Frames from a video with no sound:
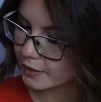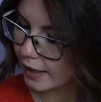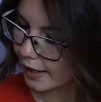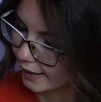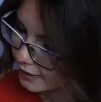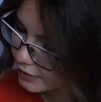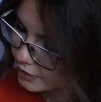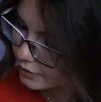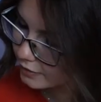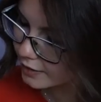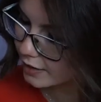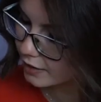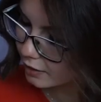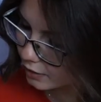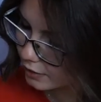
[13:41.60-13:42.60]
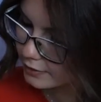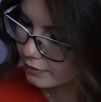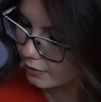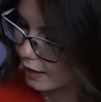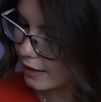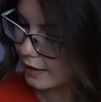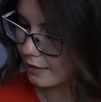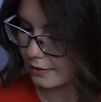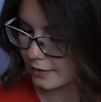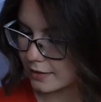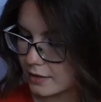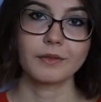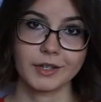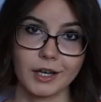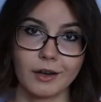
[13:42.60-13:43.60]
actually good
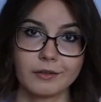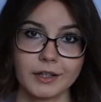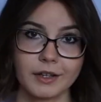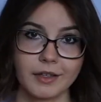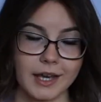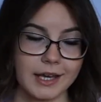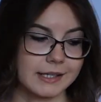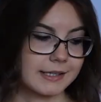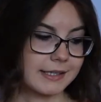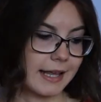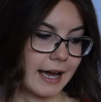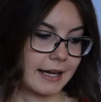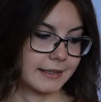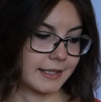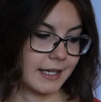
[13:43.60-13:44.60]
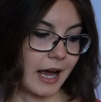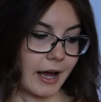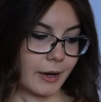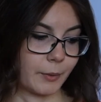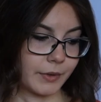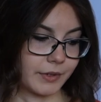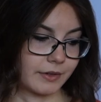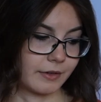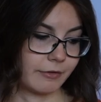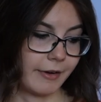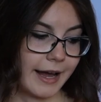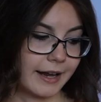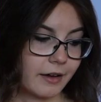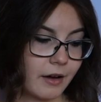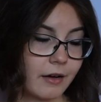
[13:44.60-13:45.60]
things. The only things that I wasn't a
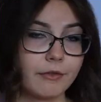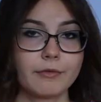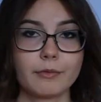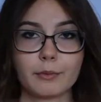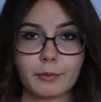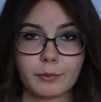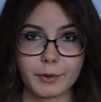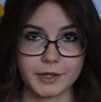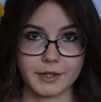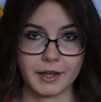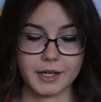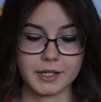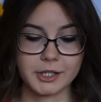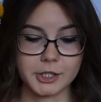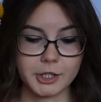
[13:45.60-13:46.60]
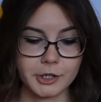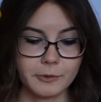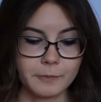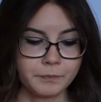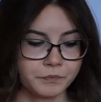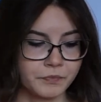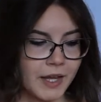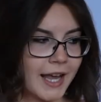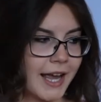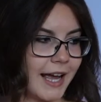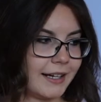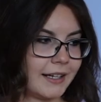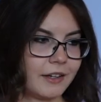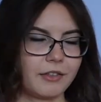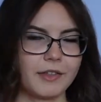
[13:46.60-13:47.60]
fan of were these two,
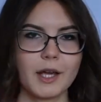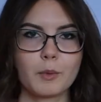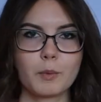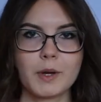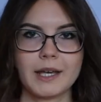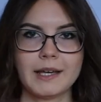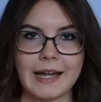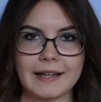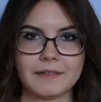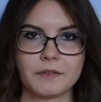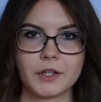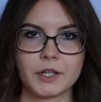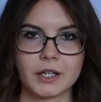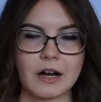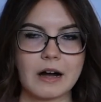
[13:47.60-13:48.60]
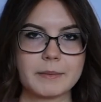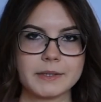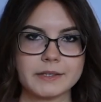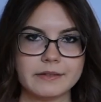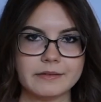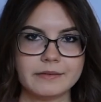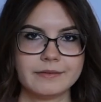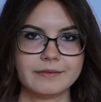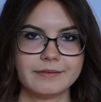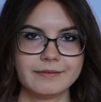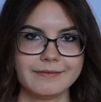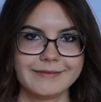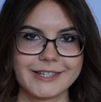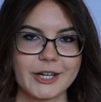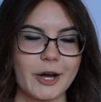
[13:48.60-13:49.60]
and I think we get the common
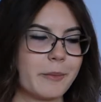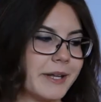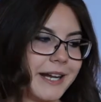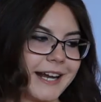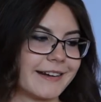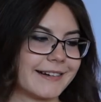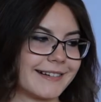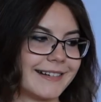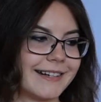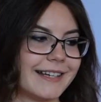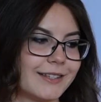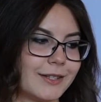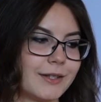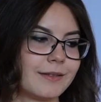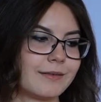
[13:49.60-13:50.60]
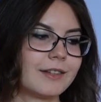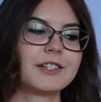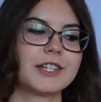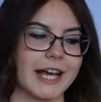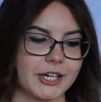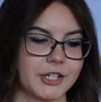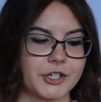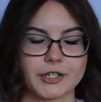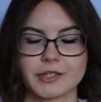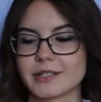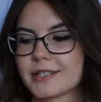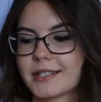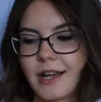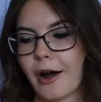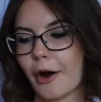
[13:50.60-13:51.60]
denominator. It's the texture,
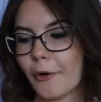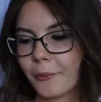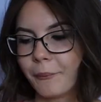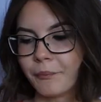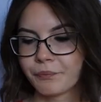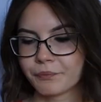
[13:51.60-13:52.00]
so